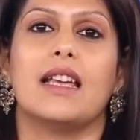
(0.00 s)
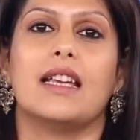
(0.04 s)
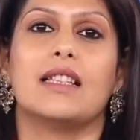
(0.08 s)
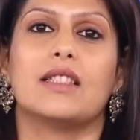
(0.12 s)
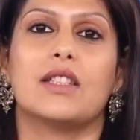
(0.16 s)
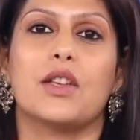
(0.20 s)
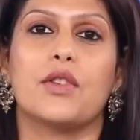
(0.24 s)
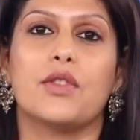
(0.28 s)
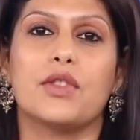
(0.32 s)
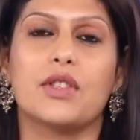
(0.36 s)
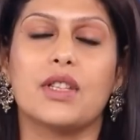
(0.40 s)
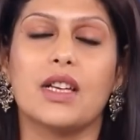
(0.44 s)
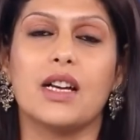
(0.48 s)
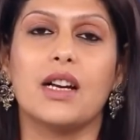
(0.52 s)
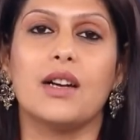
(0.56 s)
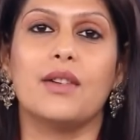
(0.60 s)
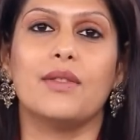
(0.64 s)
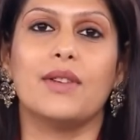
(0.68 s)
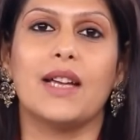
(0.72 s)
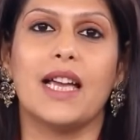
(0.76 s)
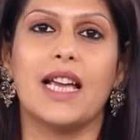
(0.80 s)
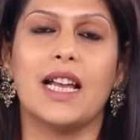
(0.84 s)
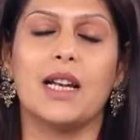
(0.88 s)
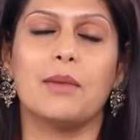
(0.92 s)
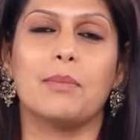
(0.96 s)
is the reserve
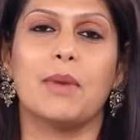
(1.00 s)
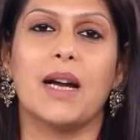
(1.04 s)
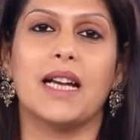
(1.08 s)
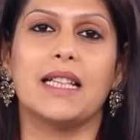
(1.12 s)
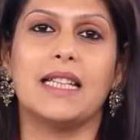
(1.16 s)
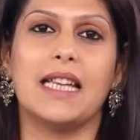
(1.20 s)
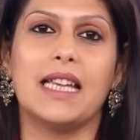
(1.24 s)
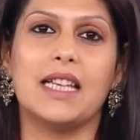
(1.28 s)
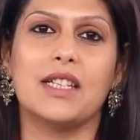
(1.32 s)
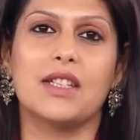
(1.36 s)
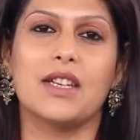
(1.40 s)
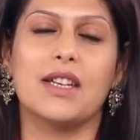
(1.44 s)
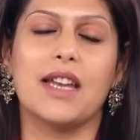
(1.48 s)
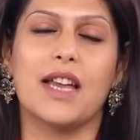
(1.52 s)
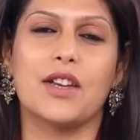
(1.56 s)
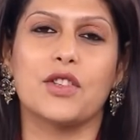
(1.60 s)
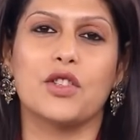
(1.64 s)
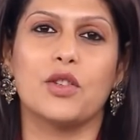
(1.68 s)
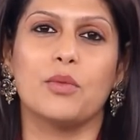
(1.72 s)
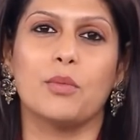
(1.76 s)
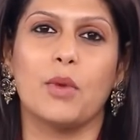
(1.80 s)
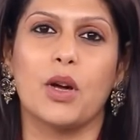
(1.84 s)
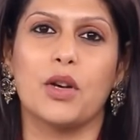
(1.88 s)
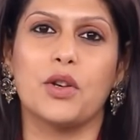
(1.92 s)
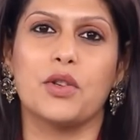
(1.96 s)
held by the
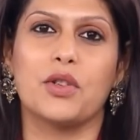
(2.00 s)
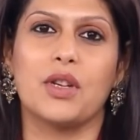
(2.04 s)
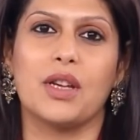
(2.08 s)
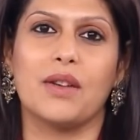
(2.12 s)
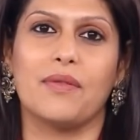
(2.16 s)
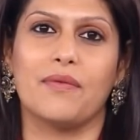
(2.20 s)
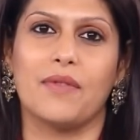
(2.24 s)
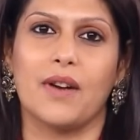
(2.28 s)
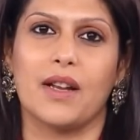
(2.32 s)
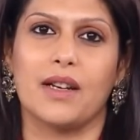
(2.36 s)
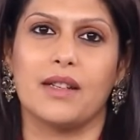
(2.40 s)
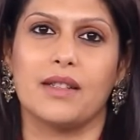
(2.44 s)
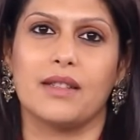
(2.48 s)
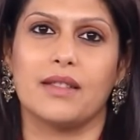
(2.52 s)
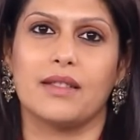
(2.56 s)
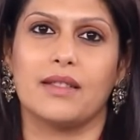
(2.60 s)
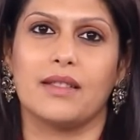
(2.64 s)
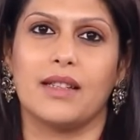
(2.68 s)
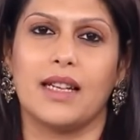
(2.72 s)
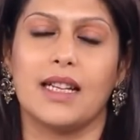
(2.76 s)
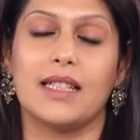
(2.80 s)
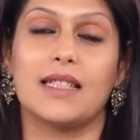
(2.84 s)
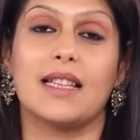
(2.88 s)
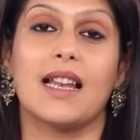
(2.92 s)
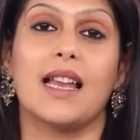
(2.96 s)
International Monetary Fund.
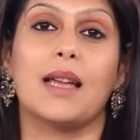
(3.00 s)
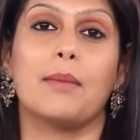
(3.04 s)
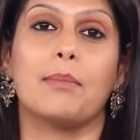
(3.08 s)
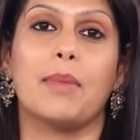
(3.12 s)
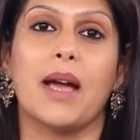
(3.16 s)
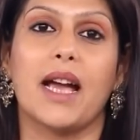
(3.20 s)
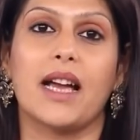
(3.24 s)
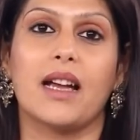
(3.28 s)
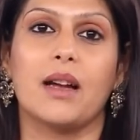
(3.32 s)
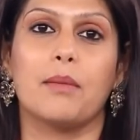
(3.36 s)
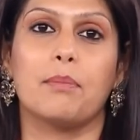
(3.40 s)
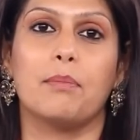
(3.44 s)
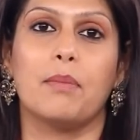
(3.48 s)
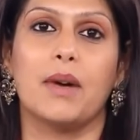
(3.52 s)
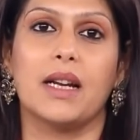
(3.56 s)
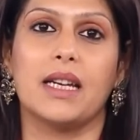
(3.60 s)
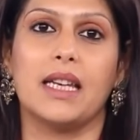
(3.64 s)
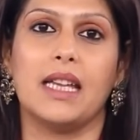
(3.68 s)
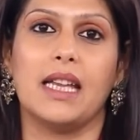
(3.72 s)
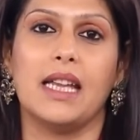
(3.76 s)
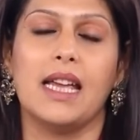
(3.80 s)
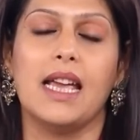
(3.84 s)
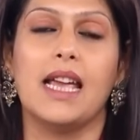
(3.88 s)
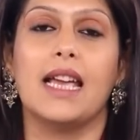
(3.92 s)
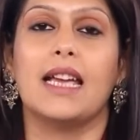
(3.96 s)
It's like backup
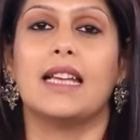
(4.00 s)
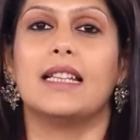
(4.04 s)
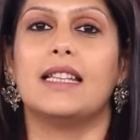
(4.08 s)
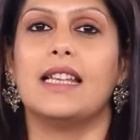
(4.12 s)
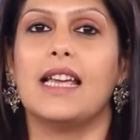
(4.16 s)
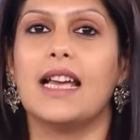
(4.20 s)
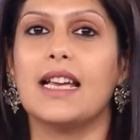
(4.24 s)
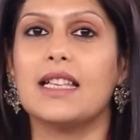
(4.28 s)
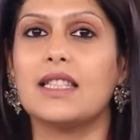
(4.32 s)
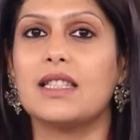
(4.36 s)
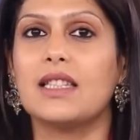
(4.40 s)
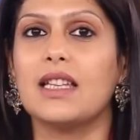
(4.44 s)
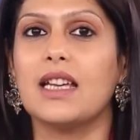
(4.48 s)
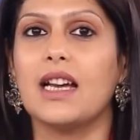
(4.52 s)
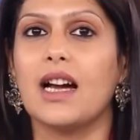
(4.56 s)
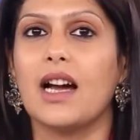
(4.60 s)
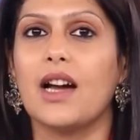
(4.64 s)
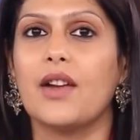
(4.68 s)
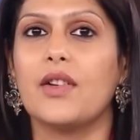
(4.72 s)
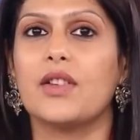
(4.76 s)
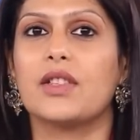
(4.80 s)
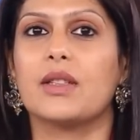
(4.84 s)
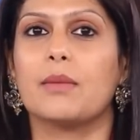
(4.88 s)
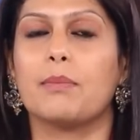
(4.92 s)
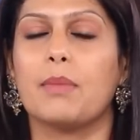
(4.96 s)
money. The
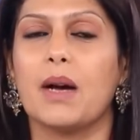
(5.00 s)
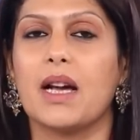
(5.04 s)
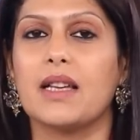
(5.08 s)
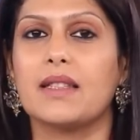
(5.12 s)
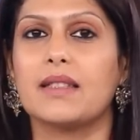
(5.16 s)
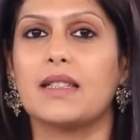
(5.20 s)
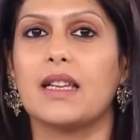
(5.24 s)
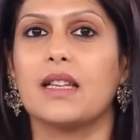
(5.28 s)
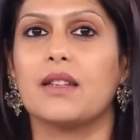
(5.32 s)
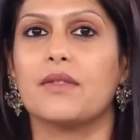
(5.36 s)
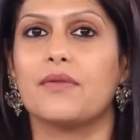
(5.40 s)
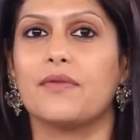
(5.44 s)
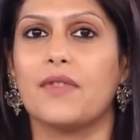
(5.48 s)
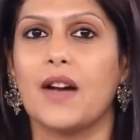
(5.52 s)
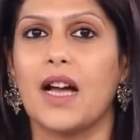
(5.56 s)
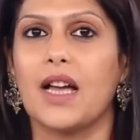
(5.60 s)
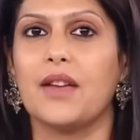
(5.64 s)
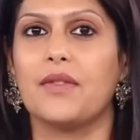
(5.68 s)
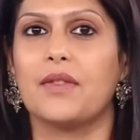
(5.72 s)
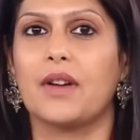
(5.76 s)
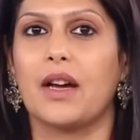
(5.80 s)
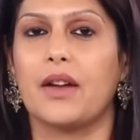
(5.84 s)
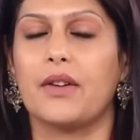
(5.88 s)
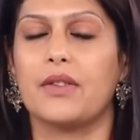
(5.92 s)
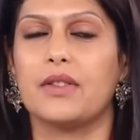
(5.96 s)
SDR is a basket of
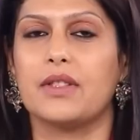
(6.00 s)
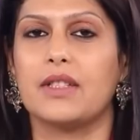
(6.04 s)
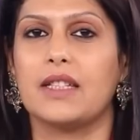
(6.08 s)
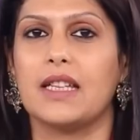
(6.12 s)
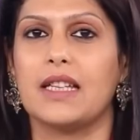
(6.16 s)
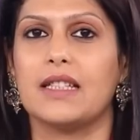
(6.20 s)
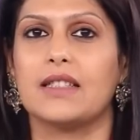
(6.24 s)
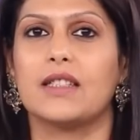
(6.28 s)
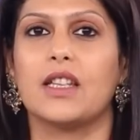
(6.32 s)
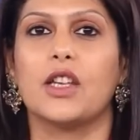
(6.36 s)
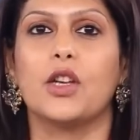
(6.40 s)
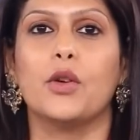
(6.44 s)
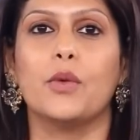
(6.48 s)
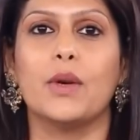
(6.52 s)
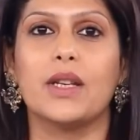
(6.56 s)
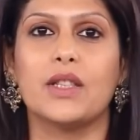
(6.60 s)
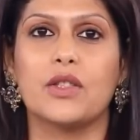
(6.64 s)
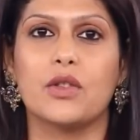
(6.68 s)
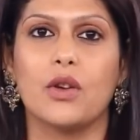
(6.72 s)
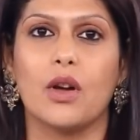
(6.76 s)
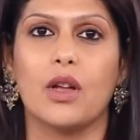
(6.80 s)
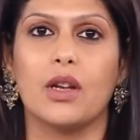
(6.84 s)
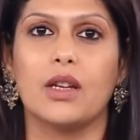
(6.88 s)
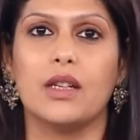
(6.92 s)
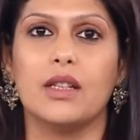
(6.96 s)
5 currencies, the US
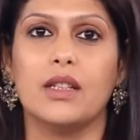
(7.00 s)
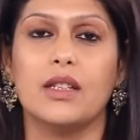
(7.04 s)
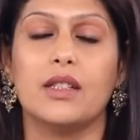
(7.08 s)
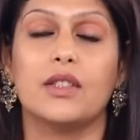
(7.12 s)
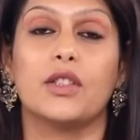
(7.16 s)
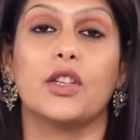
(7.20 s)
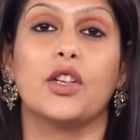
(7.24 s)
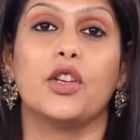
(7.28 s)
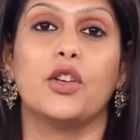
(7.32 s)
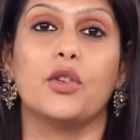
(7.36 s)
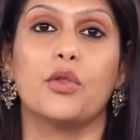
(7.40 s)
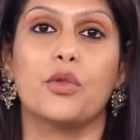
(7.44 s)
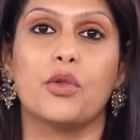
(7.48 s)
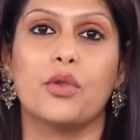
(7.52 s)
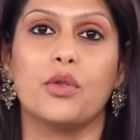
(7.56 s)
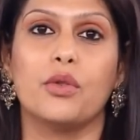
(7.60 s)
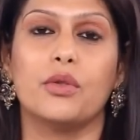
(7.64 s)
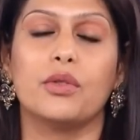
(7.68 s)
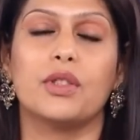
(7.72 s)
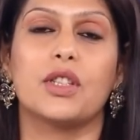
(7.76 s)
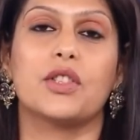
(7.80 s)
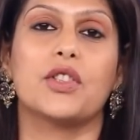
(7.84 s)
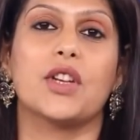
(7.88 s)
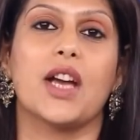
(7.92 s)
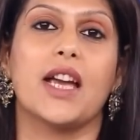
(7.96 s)
dollar, the
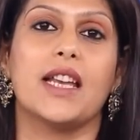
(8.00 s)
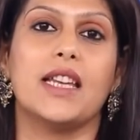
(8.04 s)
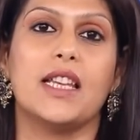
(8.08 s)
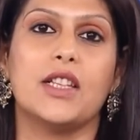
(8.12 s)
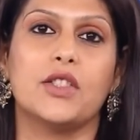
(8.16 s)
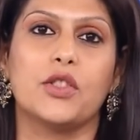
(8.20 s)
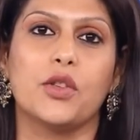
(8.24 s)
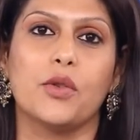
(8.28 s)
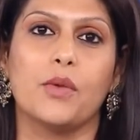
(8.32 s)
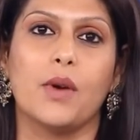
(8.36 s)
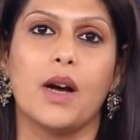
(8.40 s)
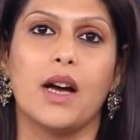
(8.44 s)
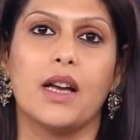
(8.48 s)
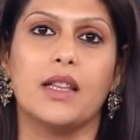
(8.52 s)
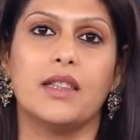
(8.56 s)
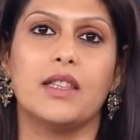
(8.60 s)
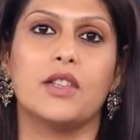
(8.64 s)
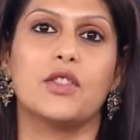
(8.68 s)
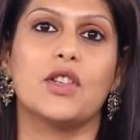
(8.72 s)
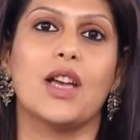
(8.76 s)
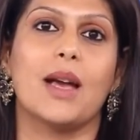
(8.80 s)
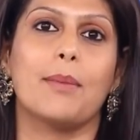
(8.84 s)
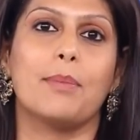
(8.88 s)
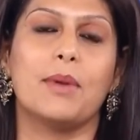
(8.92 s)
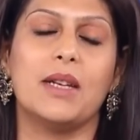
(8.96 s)
euro, the Chinese yuan, the
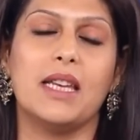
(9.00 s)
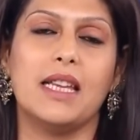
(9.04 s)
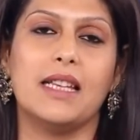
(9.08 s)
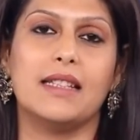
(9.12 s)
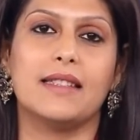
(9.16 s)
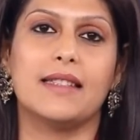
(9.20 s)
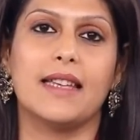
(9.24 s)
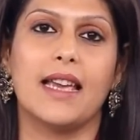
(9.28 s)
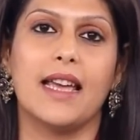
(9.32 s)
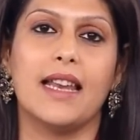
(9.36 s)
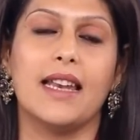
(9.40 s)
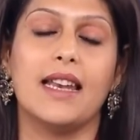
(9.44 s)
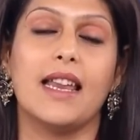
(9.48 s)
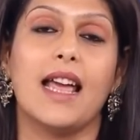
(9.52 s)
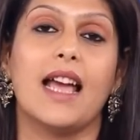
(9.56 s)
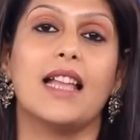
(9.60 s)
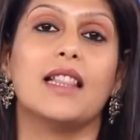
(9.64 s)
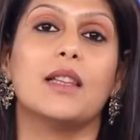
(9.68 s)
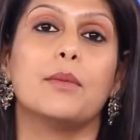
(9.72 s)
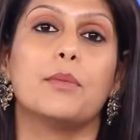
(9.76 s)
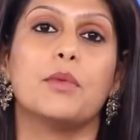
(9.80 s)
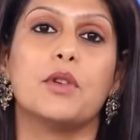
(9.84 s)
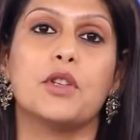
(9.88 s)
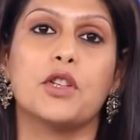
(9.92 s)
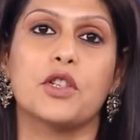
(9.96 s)
Japanese yen,
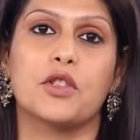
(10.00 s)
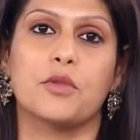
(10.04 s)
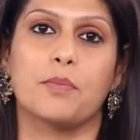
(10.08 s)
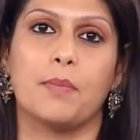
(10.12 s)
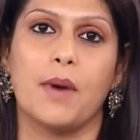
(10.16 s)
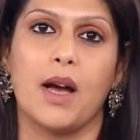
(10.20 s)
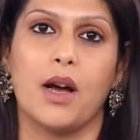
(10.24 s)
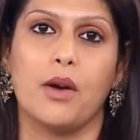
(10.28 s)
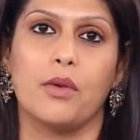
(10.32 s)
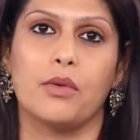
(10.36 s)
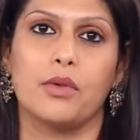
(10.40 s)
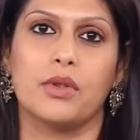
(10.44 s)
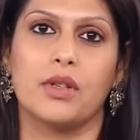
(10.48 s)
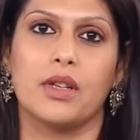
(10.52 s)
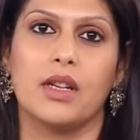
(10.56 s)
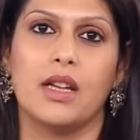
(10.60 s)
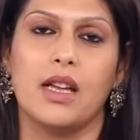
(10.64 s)
and the British pound.